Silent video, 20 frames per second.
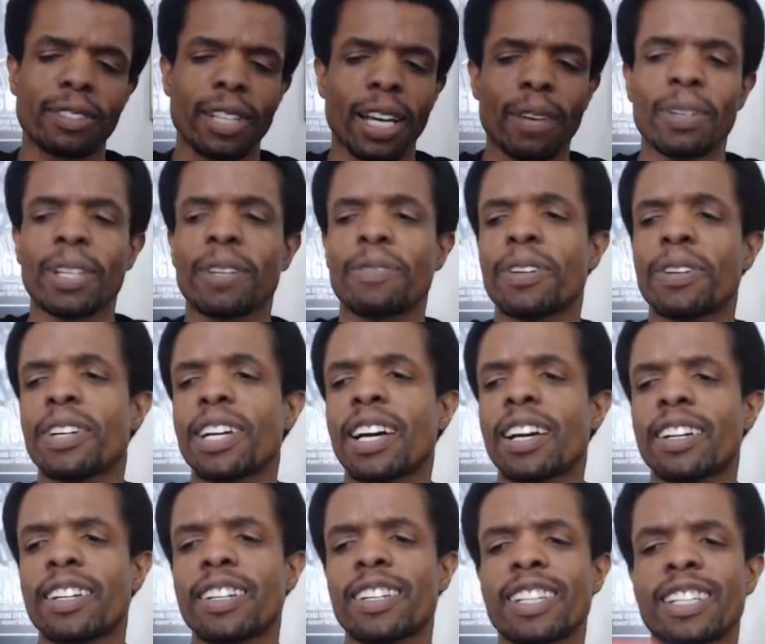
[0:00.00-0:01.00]
I mean, if you're
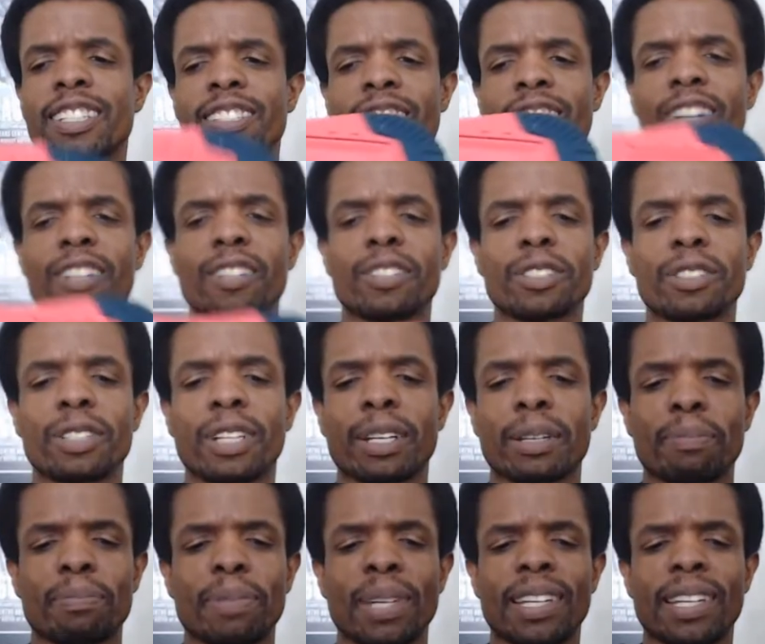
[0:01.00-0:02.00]
not into these colors
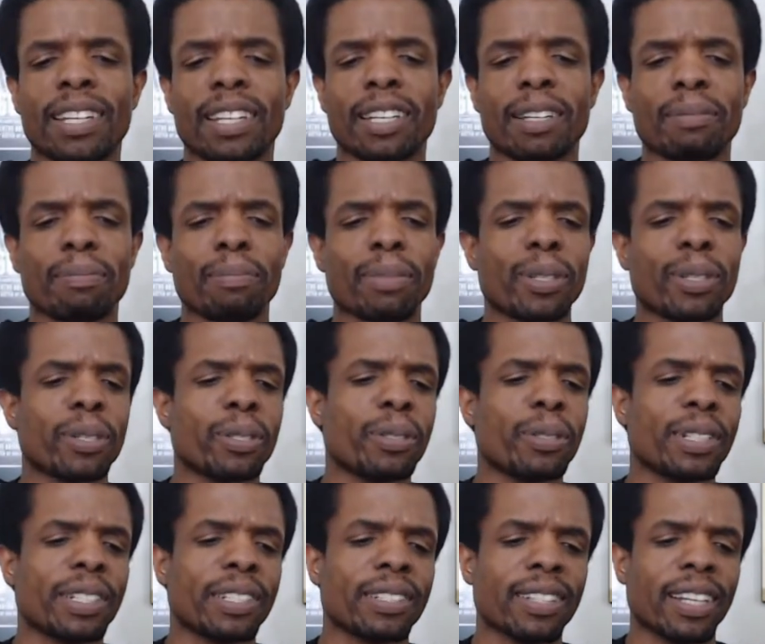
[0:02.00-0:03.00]
like pink and
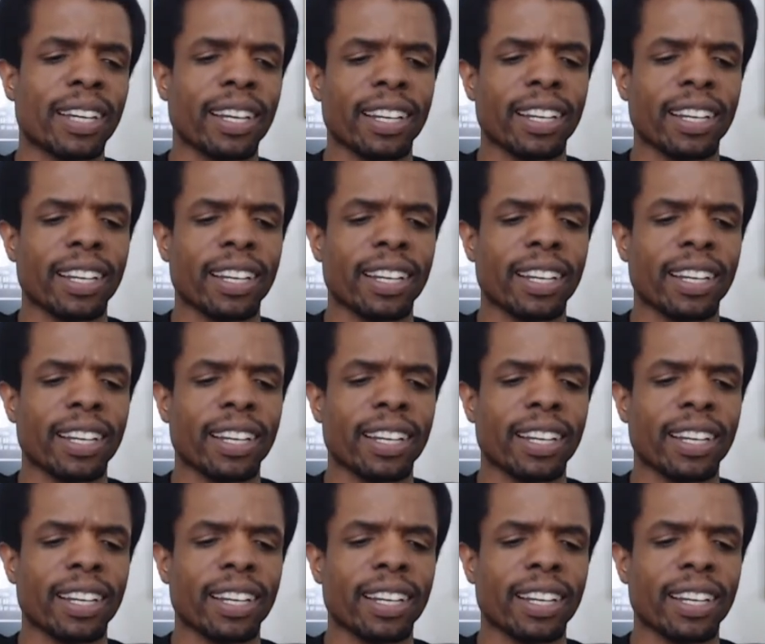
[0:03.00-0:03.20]
blue and